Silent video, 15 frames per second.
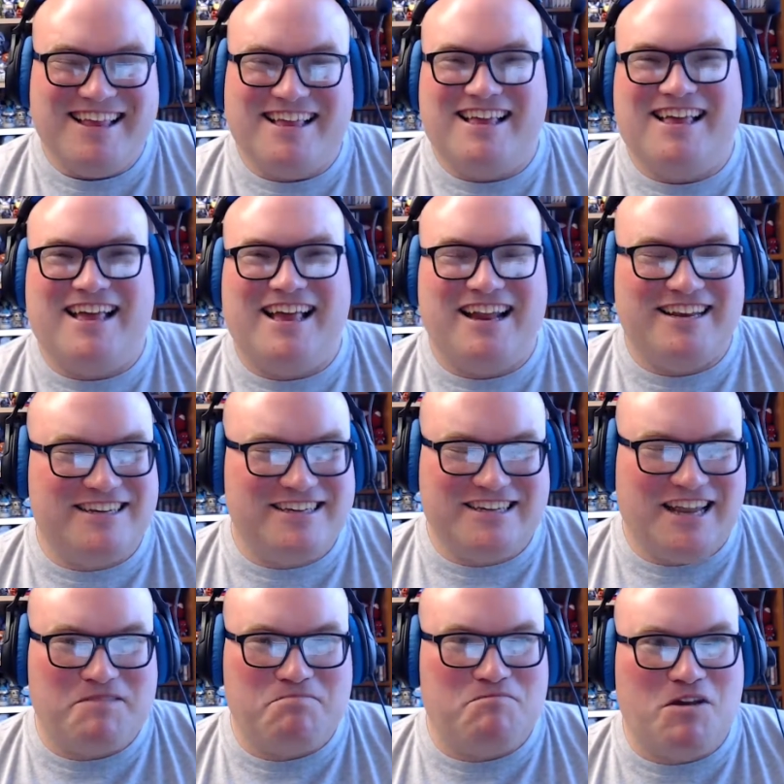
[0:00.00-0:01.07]
And it's just
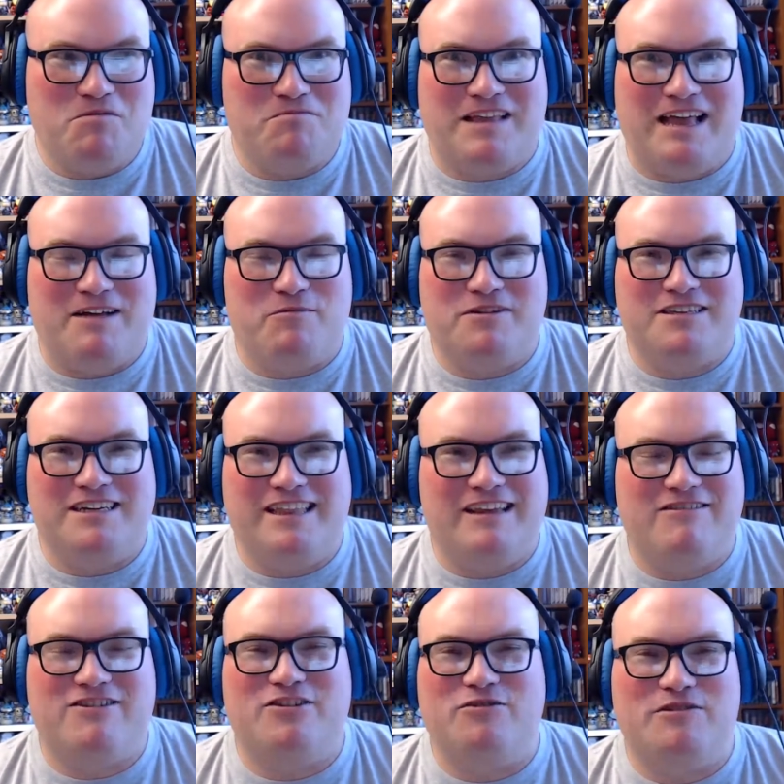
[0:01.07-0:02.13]
like, nope, that wasn't in
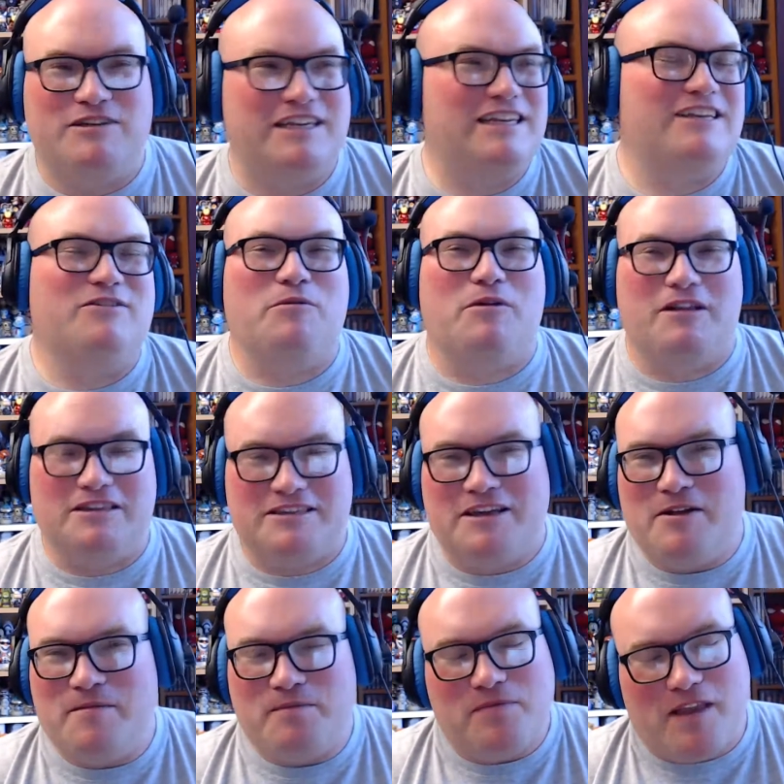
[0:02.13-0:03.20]
there at all. Didn't do it once.
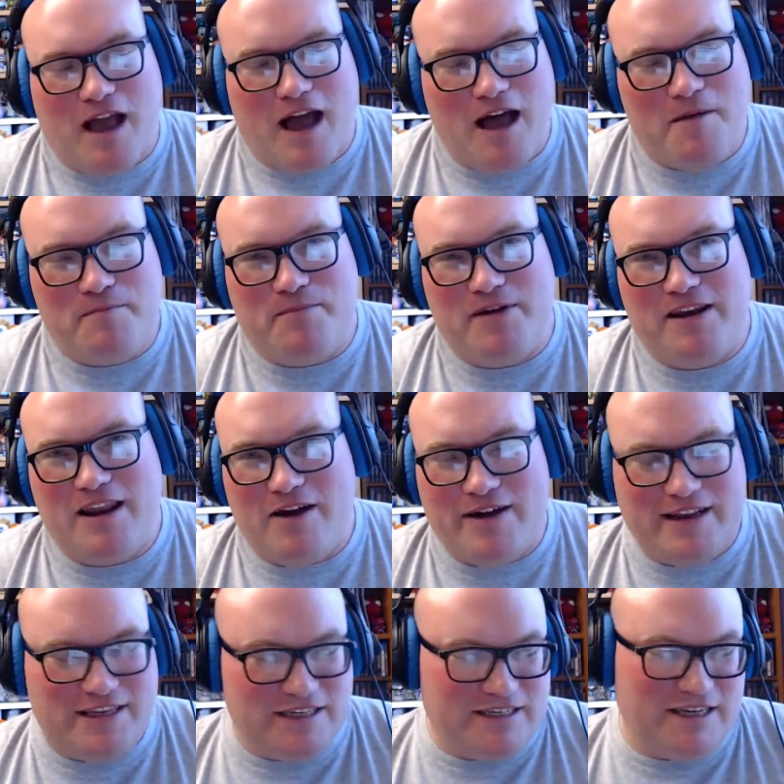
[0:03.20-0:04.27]
But no,
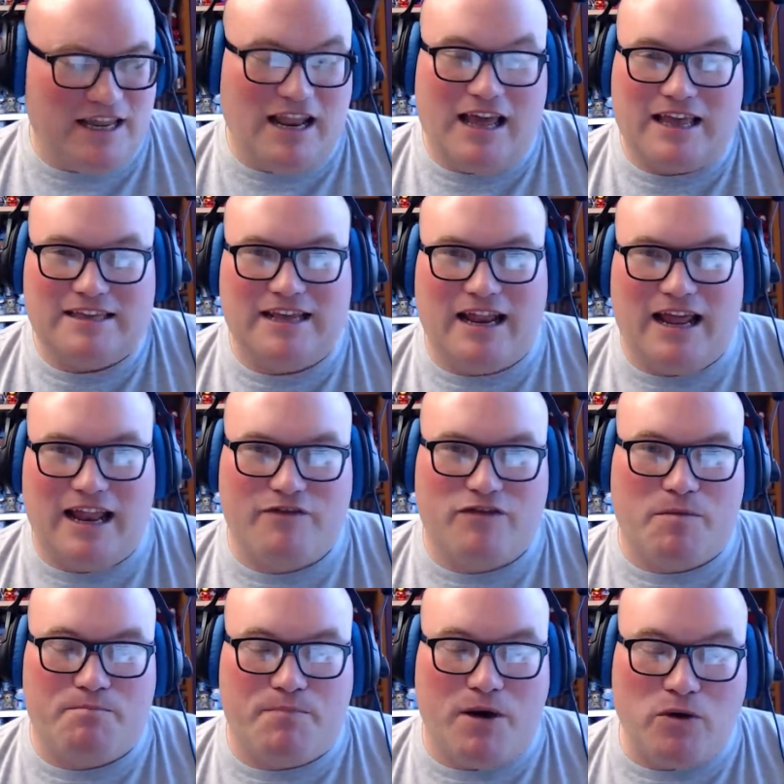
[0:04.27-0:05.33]
it's, like I said, I love
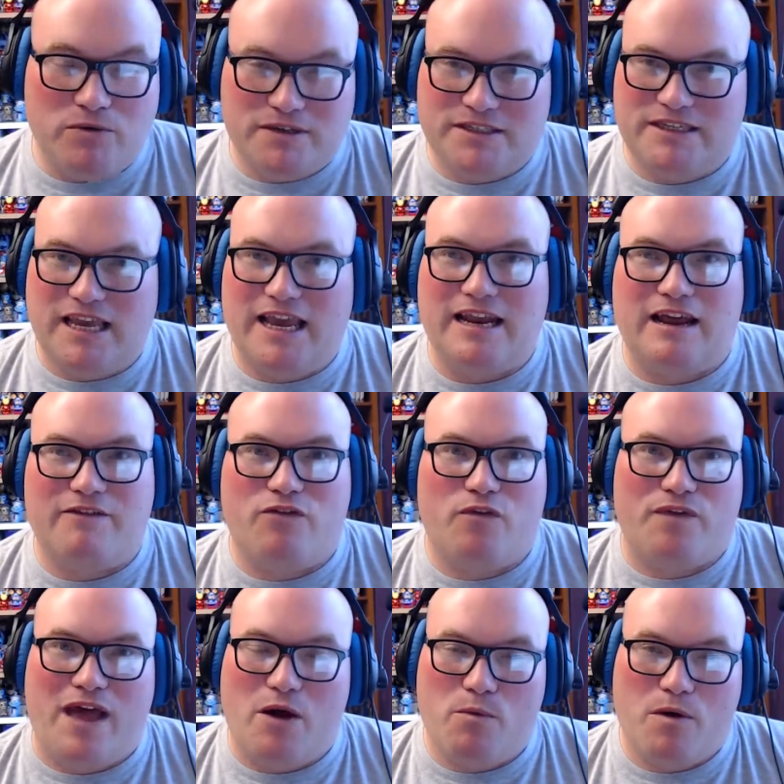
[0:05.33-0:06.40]
the boat scene. I
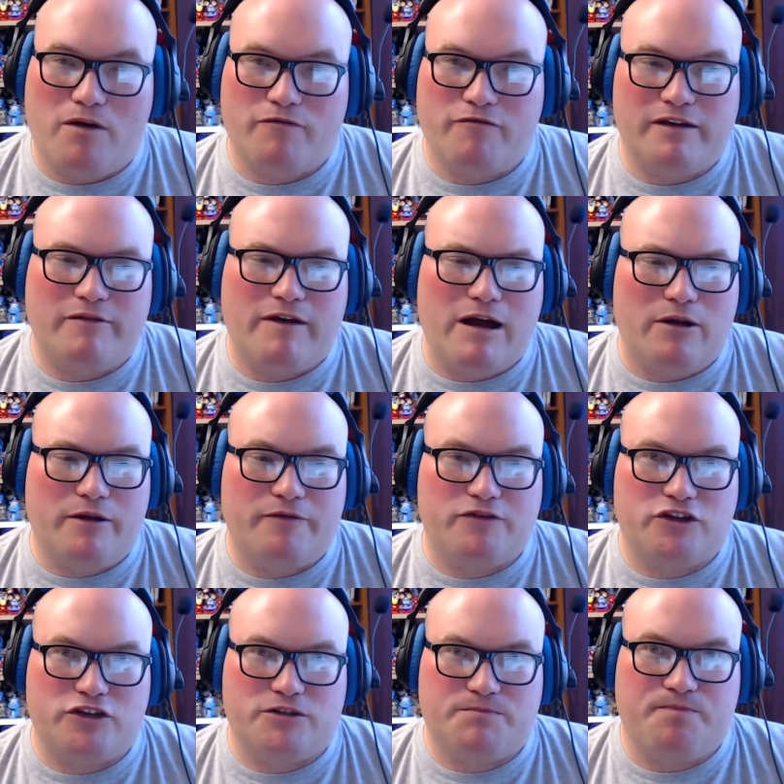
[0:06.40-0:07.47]
thought that worked really well
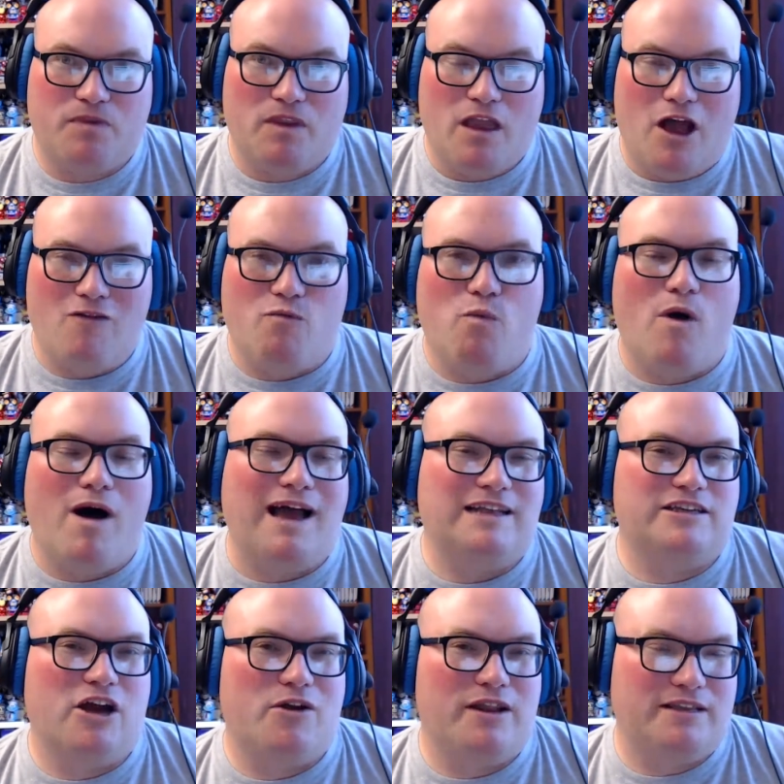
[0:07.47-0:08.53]
of why
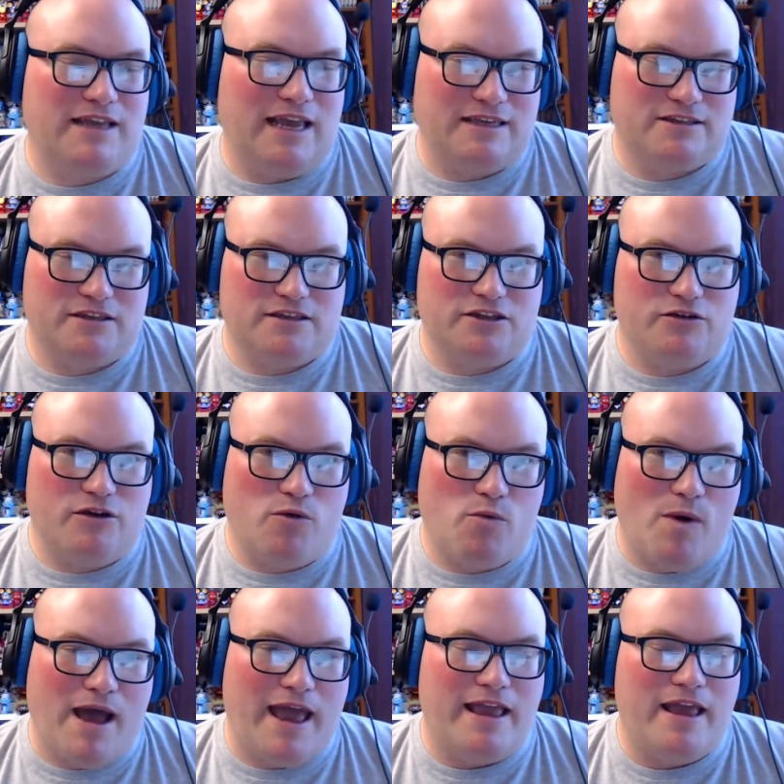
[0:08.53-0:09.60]
Tony takes the suit
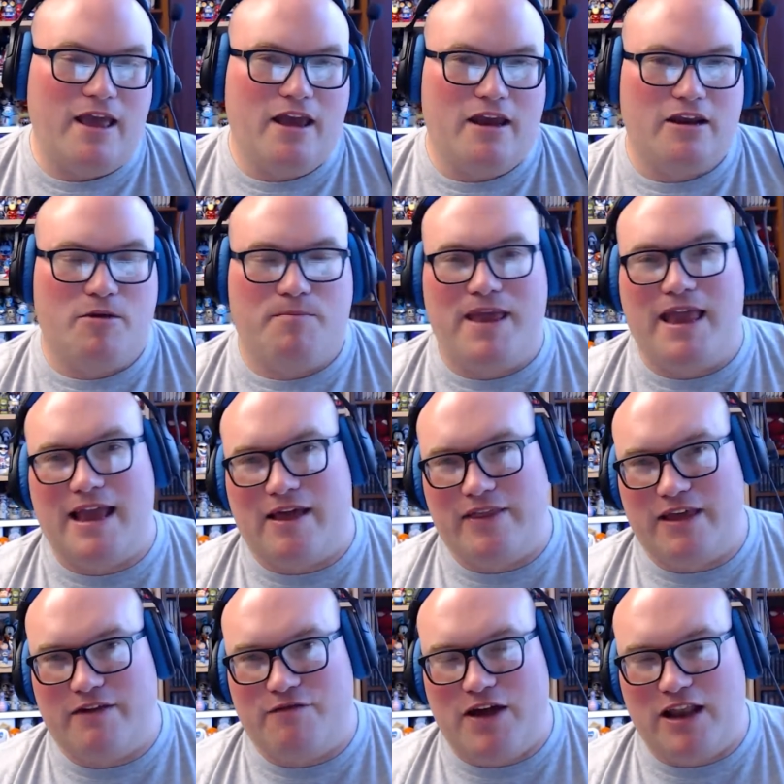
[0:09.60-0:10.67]
away, you know, being at
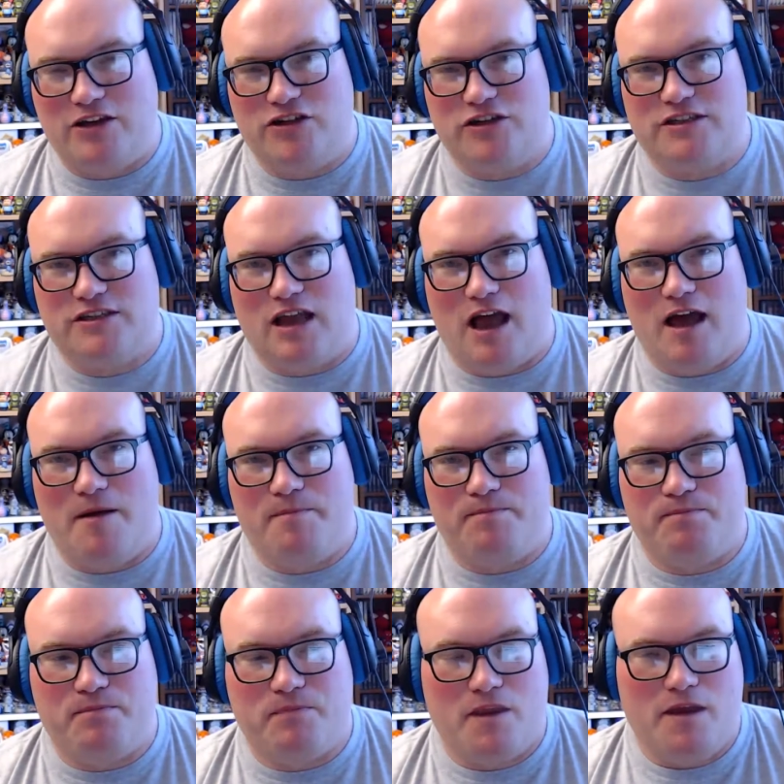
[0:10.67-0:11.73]
the Avengers
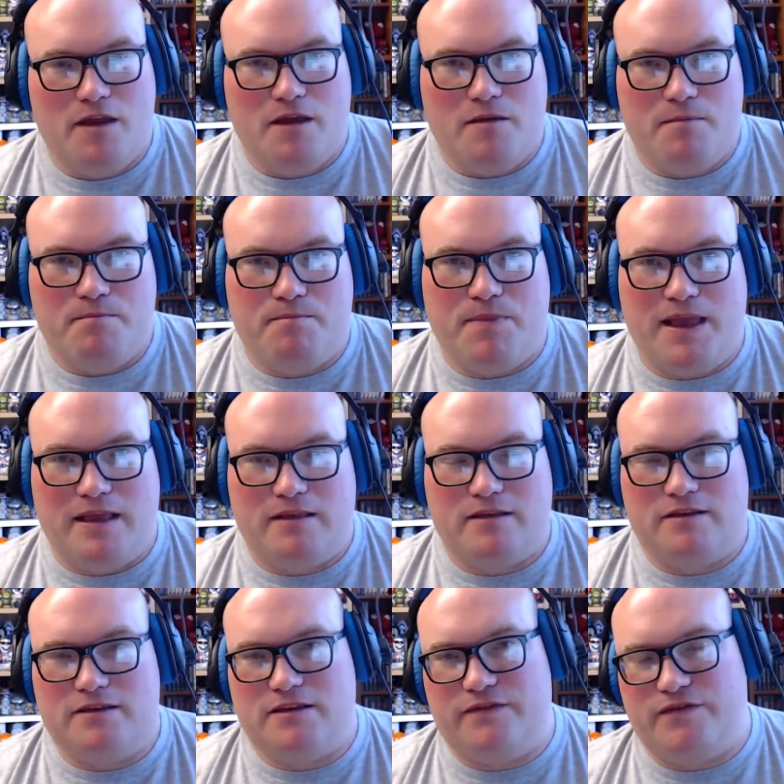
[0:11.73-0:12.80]
big
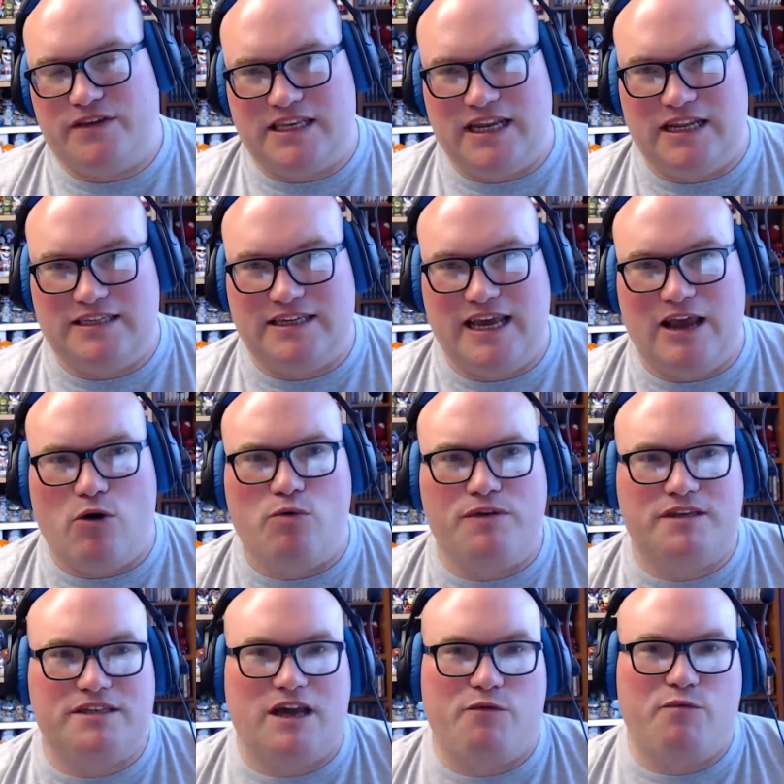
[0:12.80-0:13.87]
facility, all
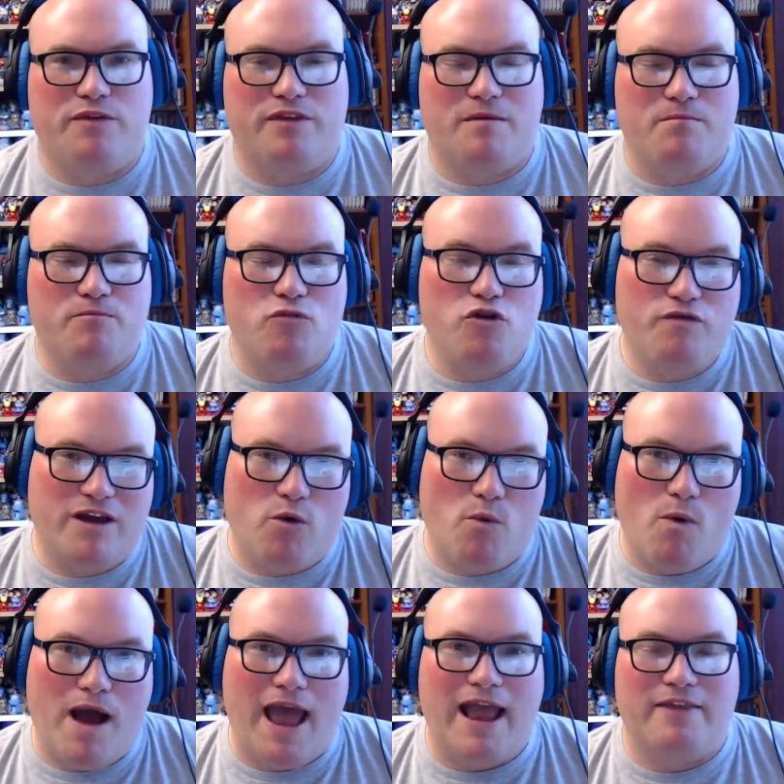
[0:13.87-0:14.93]
the stuff with the moving
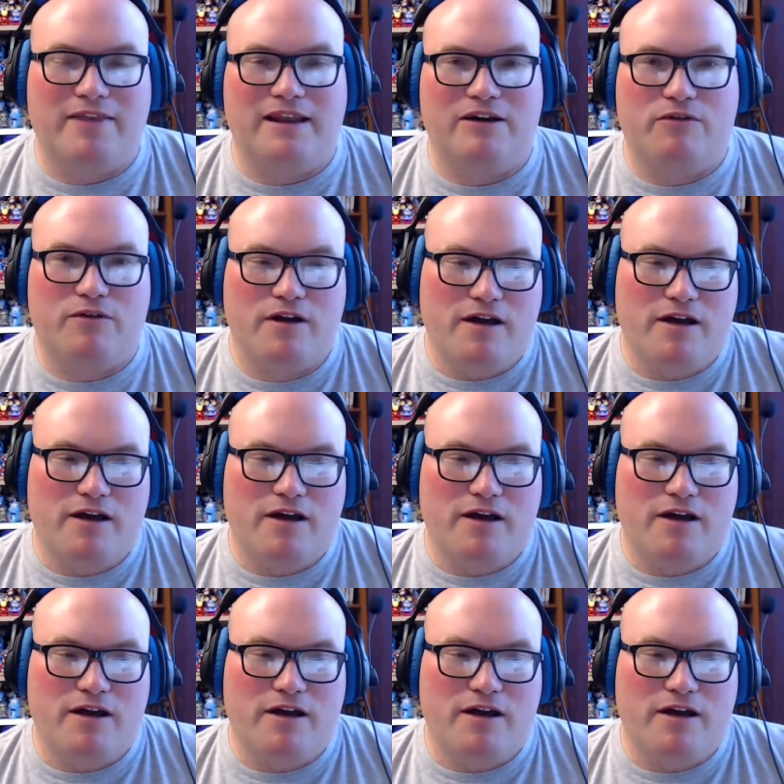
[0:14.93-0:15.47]
away and the little